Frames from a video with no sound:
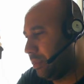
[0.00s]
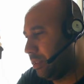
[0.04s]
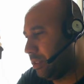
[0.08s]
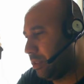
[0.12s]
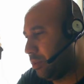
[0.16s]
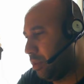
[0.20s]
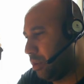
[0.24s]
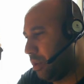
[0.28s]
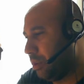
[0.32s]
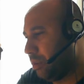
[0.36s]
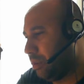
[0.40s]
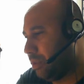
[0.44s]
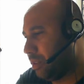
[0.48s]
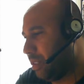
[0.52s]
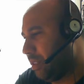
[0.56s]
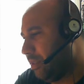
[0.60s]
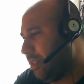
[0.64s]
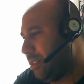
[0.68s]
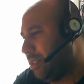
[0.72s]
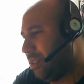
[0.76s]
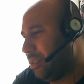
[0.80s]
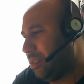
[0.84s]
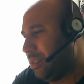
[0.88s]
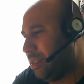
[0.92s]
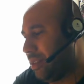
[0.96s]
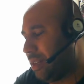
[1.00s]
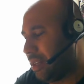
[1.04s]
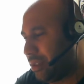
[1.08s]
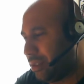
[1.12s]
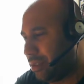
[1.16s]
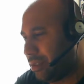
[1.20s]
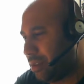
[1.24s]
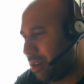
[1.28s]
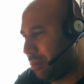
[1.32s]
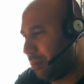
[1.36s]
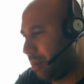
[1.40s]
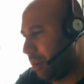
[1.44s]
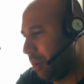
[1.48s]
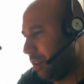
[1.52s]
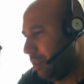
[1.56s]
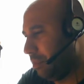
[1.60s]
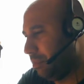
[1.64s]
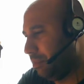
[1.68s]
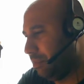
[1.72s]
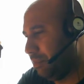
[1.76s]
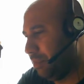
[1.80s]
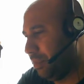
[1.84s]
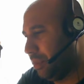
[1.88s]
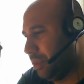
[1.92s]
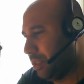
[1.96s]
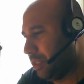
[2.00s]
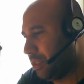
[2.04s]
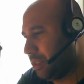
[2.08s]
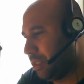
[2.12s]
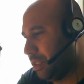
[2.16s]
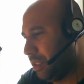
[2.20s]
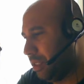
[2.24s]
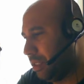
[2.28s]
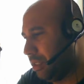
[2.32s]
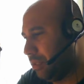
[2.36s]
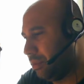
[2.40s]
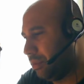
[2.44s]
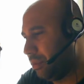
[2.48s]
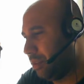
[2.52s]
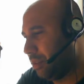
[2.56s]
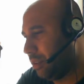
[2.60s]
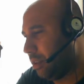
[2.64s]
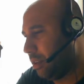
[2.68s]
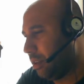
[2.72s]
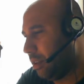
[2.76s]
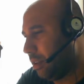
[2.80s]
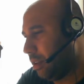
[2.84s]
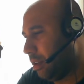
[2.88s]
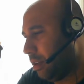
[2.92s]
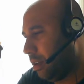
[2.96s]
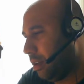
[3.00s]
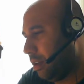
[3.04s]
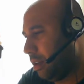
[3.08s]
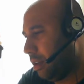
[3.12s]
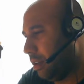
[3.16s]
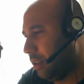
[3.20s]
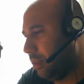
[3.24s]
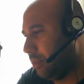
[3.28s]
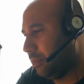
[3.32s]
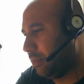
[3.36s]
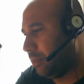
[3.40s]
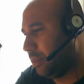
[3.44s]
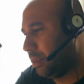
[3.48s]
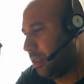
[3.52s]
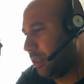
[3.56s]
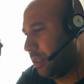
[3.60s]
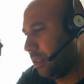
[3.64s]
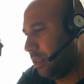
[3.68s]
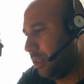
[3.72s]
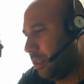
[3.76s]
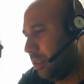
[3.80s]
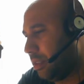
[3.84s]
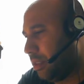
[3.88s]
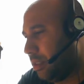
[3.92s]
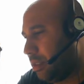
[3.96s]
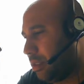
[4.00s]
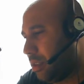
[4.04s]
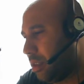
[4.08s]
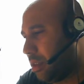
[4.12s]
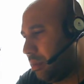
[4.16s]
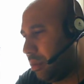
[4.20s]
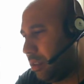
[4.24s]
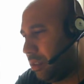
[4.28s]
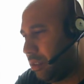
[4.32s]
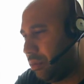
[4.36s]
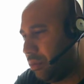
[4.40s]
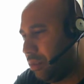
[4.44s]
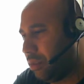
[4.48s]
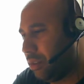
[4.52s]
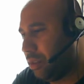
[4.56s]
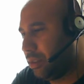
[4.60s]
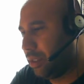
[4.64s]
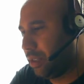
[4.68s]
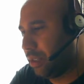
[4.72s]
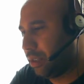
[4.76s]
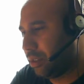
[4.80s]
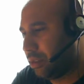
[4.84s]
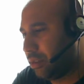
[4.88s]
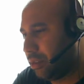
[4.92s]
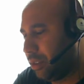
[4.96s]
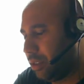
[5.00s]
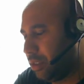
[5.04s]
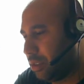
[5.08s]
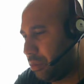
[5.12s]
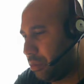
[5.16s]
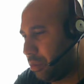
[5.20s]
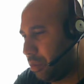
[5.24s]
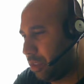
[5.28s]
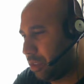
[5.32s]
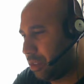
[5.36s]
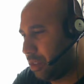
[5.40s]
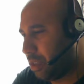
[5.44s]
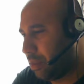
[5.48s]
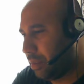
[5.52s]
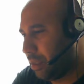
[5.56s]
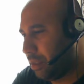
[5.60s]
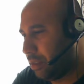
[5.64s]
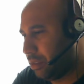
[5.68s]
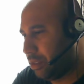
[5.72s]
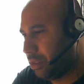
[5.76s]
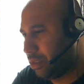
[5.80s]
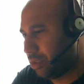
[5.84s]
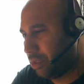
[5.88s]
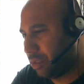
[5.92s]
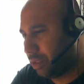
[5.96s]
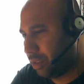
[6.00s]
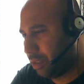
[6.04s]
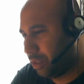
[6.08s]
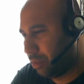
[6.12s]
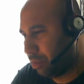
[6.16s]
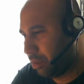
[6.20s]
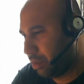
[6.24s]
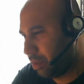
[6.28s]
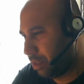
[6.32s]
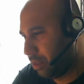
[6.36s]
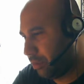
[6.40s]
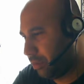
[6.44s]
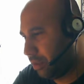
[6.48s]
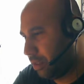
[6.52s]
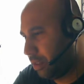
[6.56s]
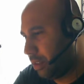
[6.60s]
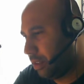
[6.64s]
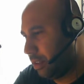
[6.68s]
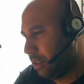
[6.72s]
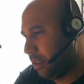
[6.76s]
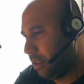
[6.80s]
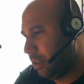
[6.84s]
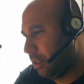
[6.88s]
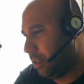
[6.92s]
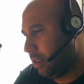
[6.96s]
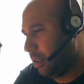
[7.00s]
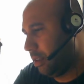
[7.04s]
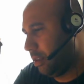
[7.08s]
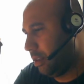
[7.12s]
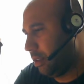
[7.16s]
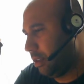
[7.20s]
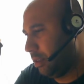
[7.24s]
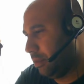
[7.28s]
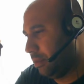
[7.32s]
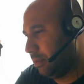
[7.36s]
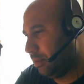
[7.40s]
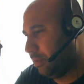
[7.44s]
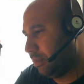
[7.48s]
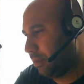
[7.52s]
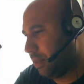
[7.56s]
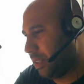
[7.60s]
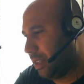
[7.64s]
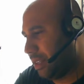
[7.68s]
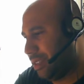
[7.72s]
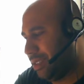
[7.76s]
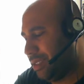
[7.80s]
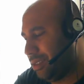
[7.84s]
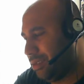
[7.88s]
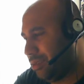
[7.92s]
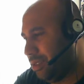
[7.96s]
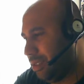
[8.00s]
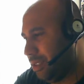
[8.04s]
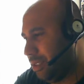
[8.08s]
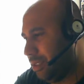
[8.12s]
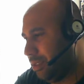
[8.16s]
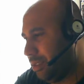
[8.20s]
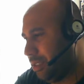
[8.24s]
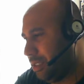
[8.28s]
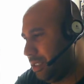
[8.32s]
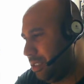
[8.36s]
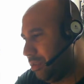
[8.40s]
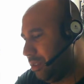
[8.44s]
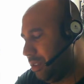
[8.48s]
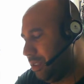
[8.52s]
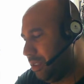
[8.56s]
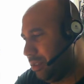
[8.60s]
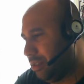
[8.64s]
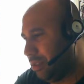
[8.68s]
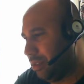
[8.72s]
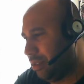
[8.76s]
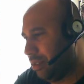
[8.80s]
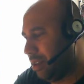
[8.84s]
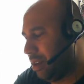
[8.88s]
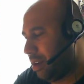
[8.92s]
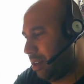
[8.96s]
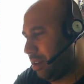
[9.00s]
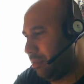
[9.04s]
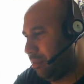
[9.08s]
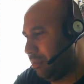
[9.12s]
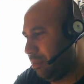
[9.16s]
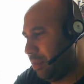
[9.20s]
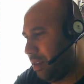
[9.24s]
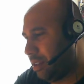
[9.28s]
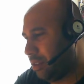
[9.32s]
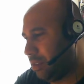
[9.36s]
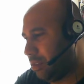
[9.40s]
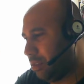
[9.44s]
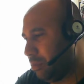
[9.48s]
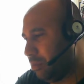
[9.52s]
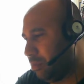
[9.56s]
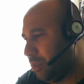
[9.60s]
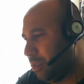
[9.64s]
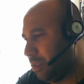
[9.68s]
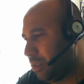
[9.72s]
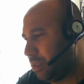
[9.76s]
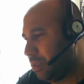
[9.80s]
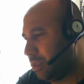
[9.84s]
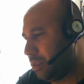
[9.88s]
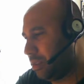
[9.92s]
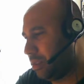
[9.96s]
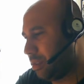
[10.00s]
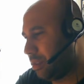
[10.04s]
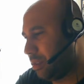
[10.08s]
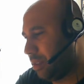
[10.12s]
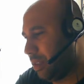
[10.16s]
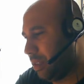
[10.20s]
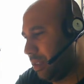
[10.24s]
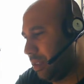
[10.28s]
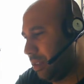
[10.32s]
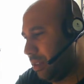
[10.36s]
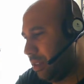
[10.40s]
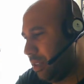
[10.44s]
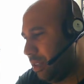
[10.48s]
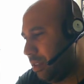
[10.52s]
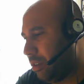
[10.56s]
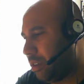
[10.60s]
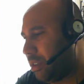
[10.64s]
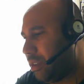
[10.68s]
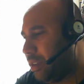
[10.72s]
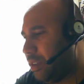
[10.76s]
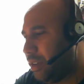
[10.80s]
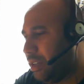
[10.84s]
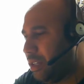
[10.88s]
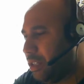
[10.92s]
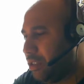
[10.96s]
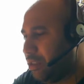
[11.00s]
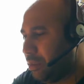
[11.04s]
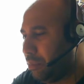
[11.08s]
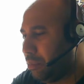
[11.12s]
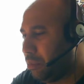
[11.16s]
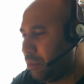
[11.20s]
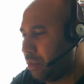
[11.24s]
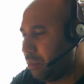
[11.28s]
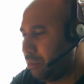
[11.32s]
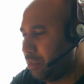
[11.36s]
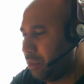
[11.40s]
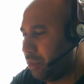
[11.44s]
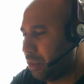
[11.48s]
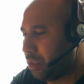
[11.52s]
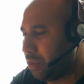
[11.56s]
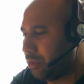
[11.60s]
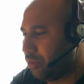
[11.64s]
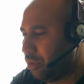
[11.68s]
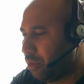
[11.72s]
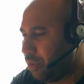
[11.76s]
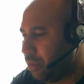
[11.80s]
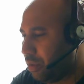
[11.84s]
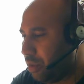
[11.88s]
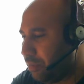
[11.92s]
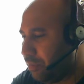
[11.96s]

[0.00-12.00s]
as well as even like Tom Hart books. Tom Hart runs a creators workshop out in Georgia, I believe, and he's written a lot of how-to books, and they're good entry point books for